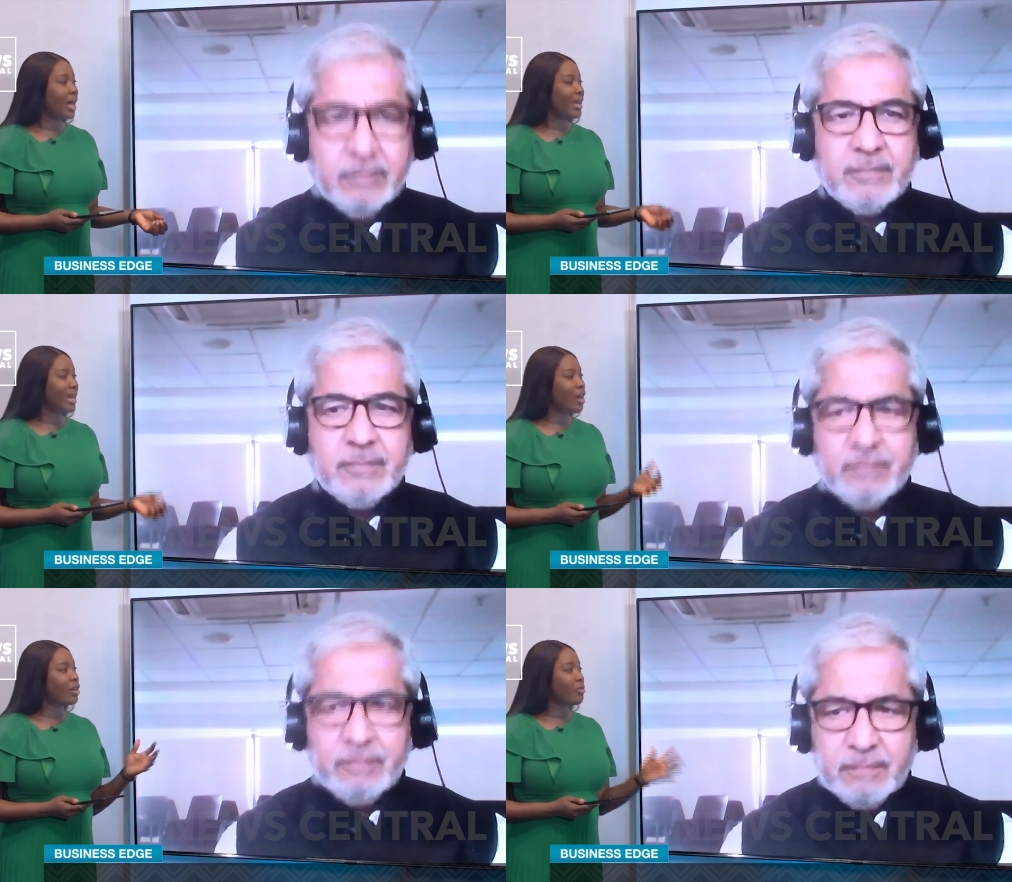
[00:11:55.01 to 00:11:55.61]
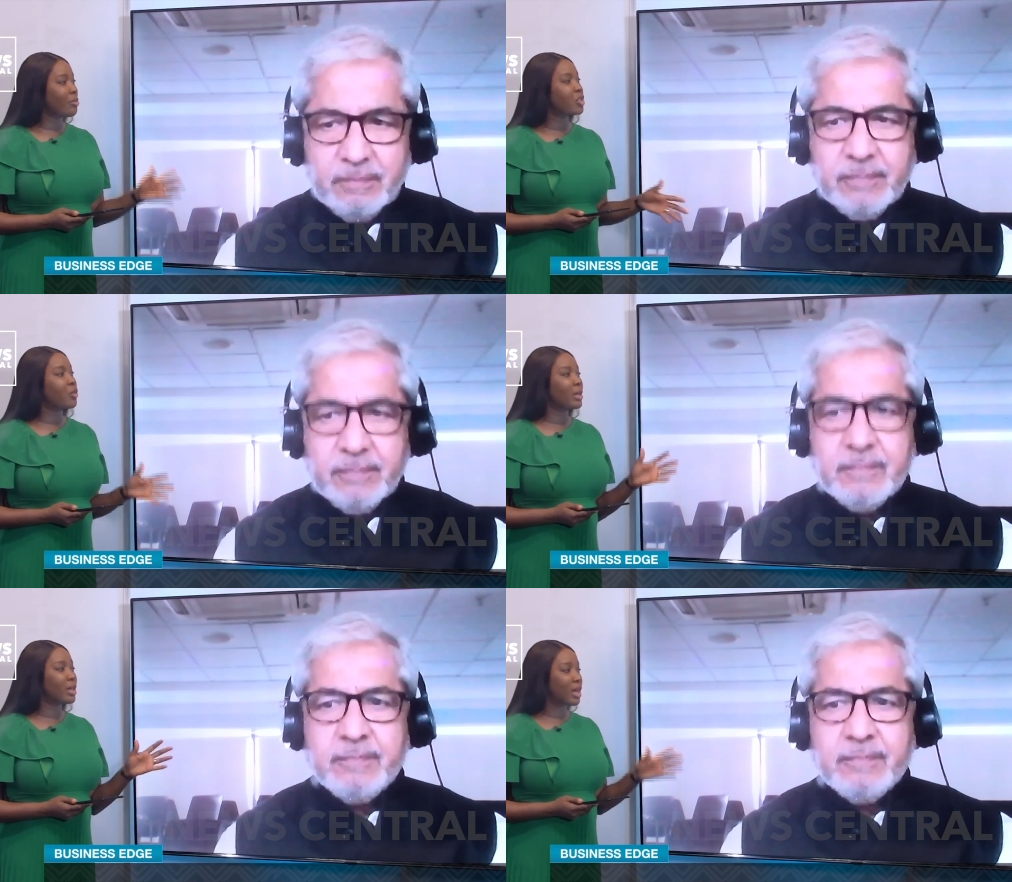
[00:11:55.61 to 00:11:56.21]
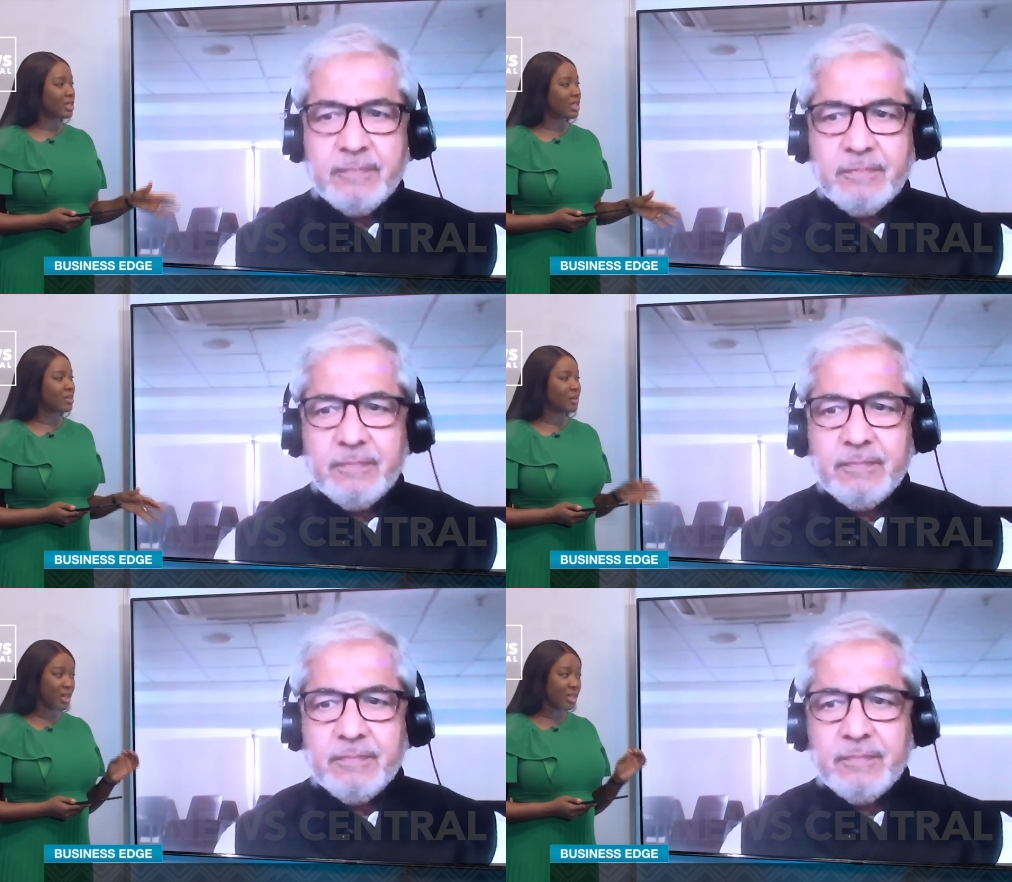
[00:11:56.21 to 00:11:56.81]
Speaker 1: and how governments are reluctant,
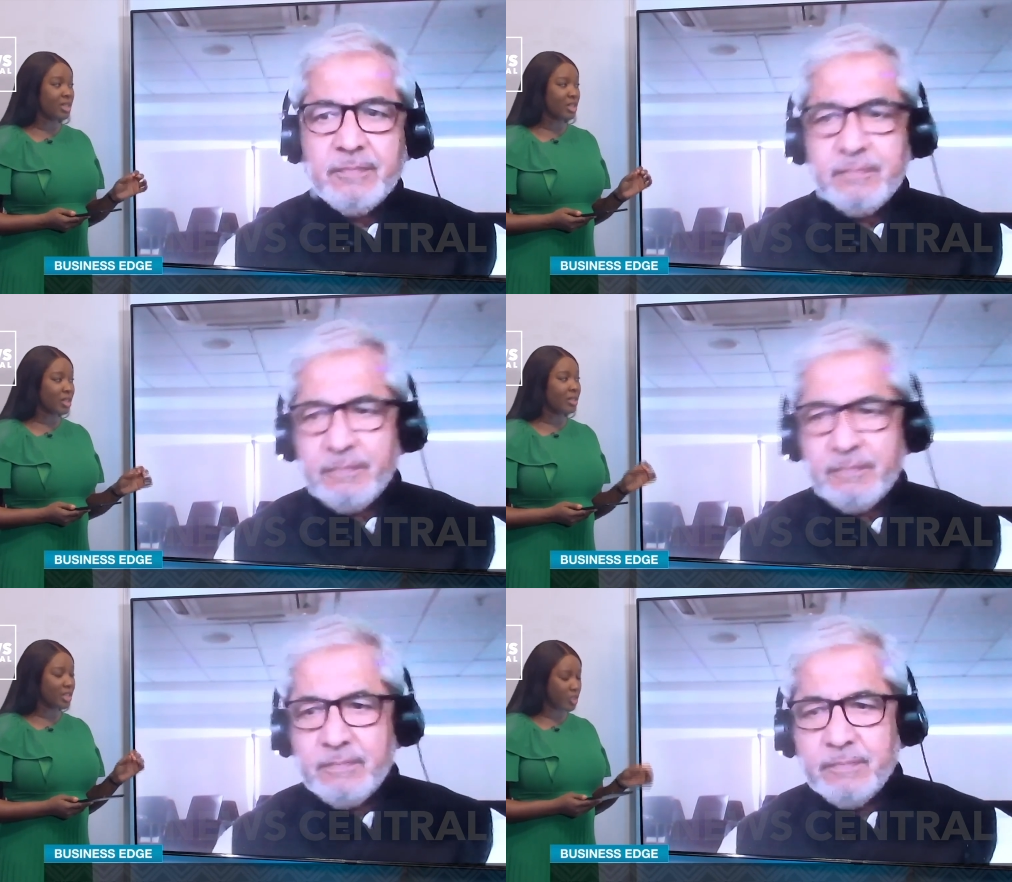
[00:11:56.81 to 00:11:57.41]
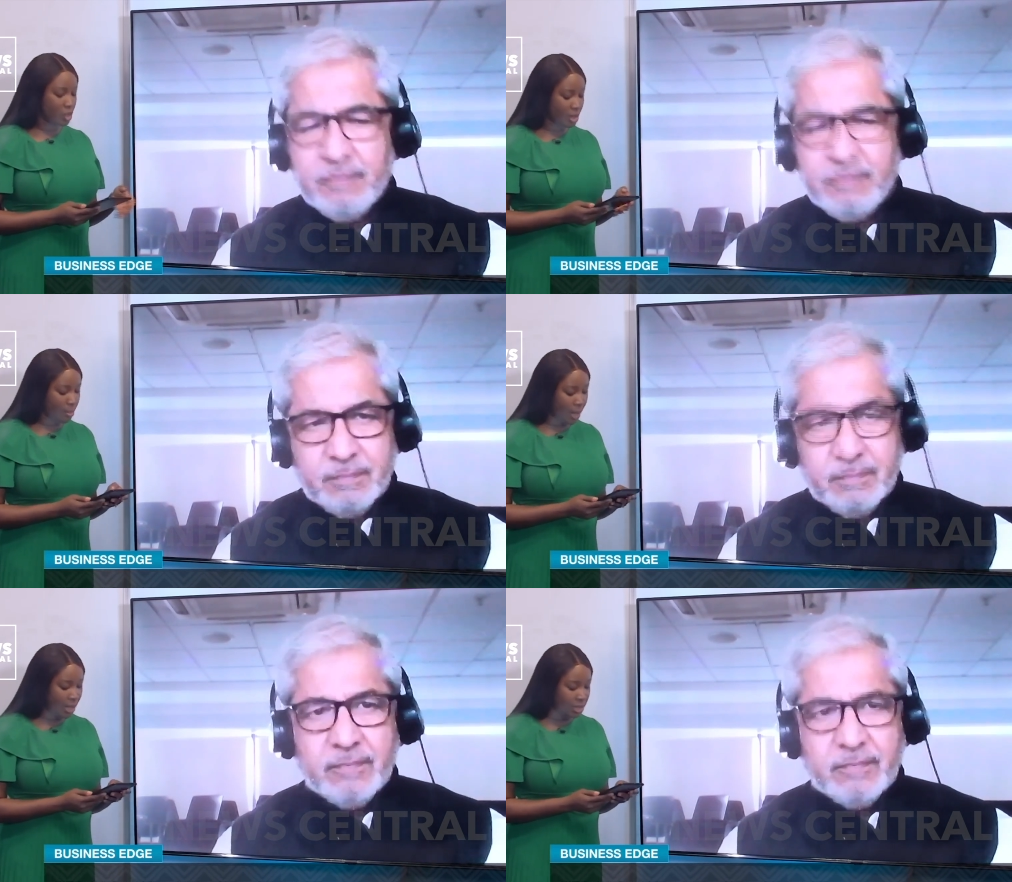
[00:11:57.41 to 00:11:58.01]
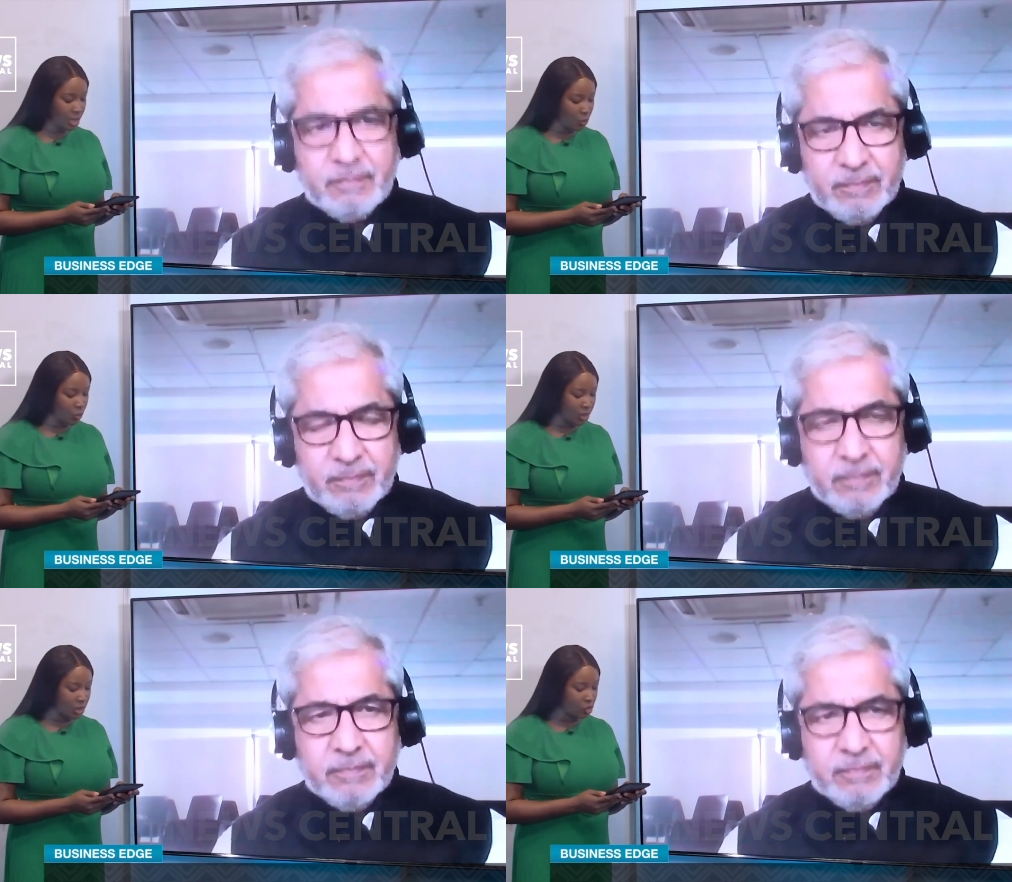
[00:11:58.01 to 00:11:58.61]
because it could lead to some mass
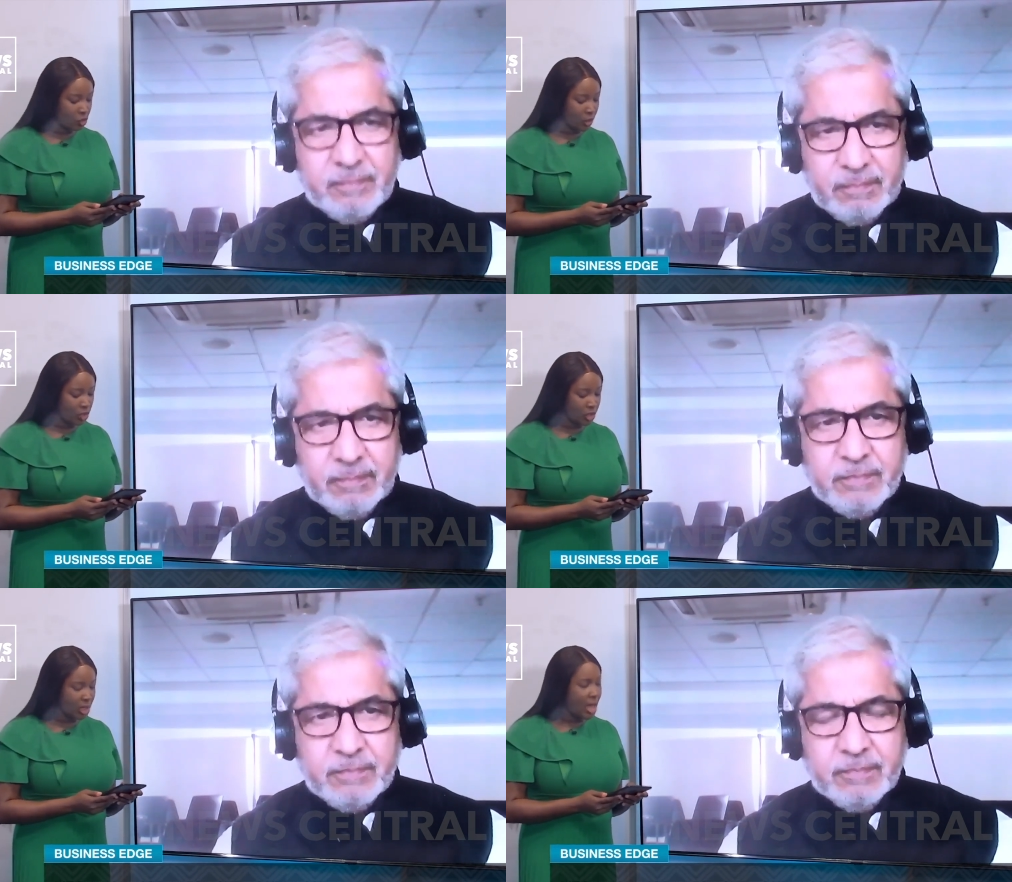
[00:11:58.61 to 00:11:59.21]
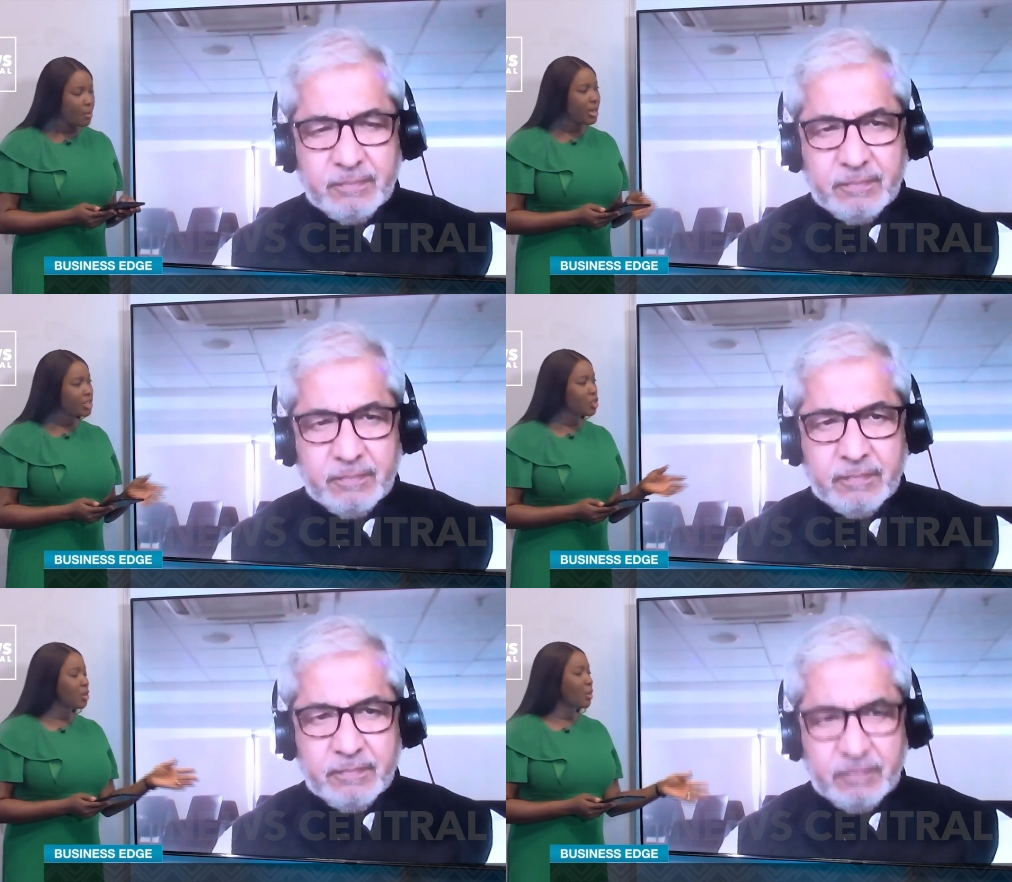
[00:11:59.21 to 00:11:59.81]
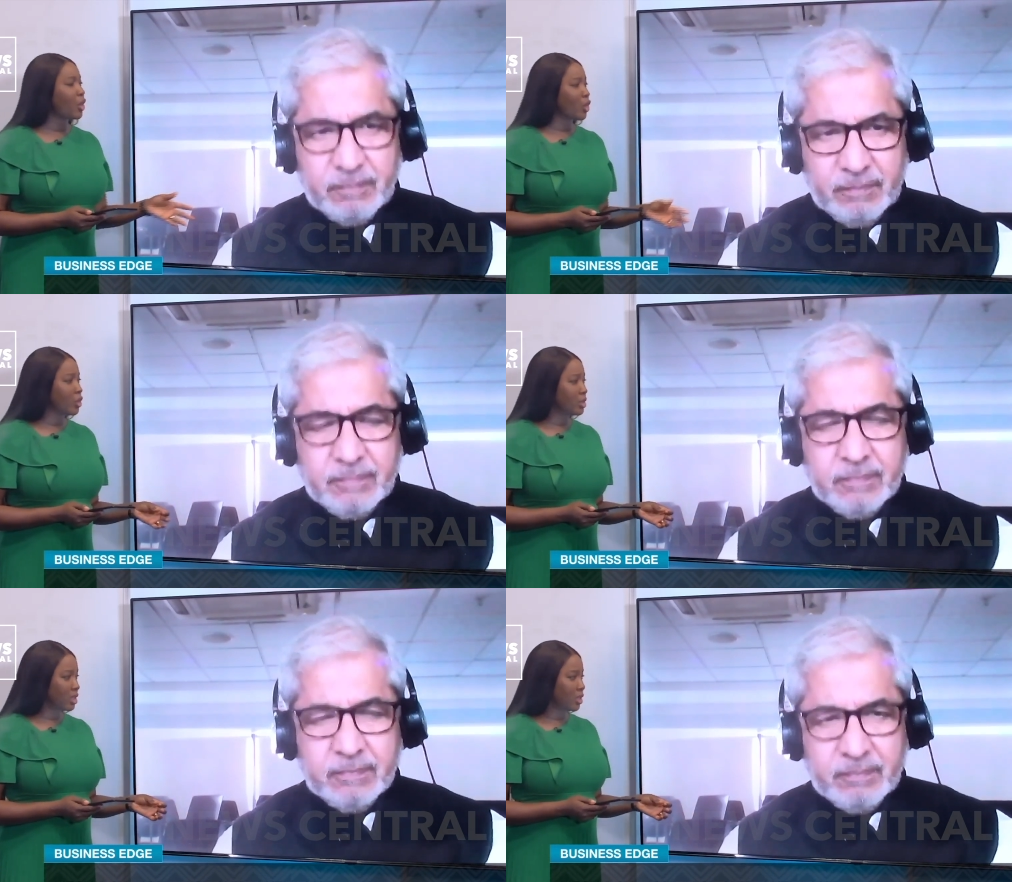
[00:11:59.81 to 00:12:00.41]
unrest situations. But let's talk about
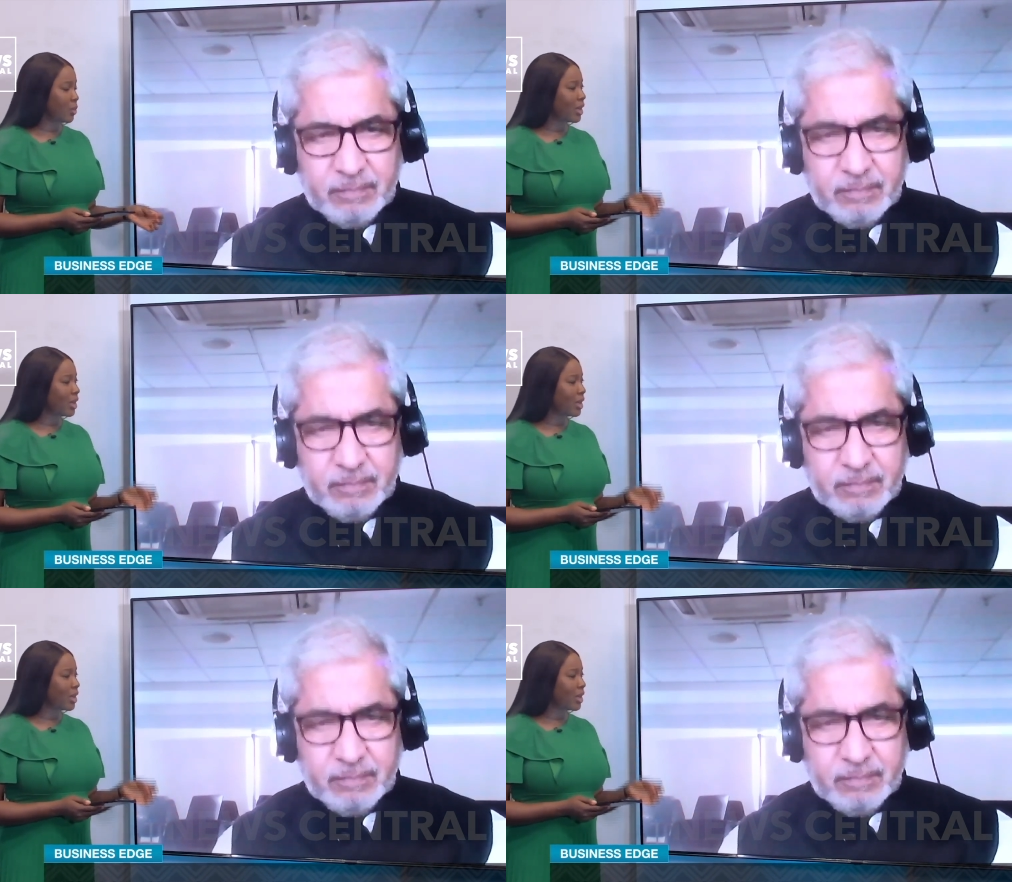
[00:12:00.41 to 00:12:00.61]
currency. We